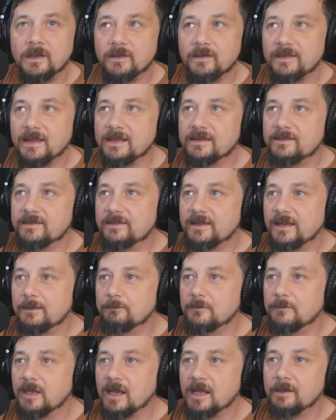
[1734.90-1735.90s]
that
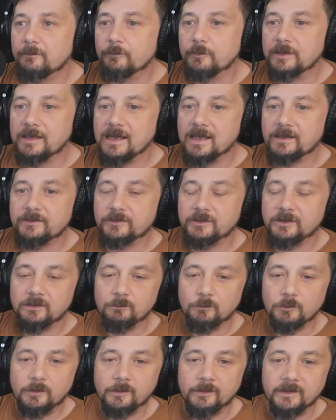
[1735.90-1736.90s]
same kind of reaction.
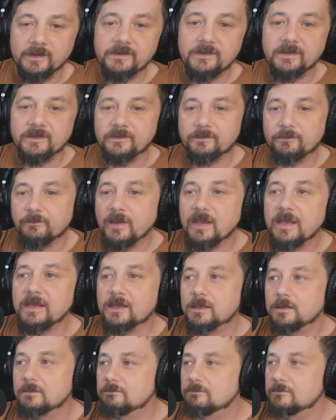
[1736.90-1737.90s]
Well, this is
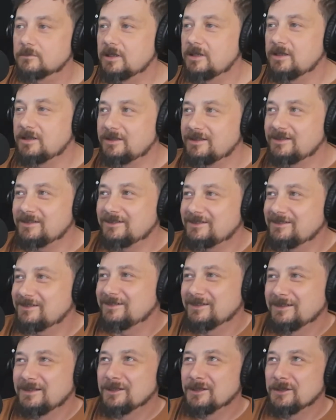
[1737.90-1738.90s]
fake.
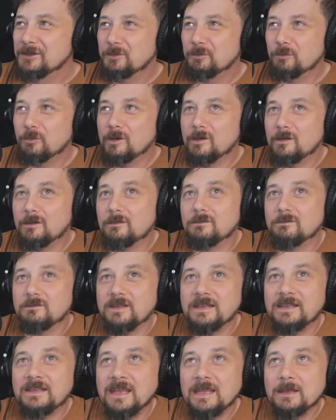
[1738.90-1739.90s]
Well,
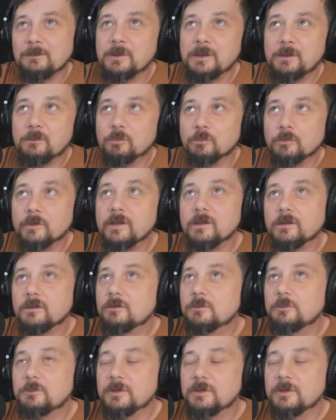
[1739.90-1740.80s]
it can't be real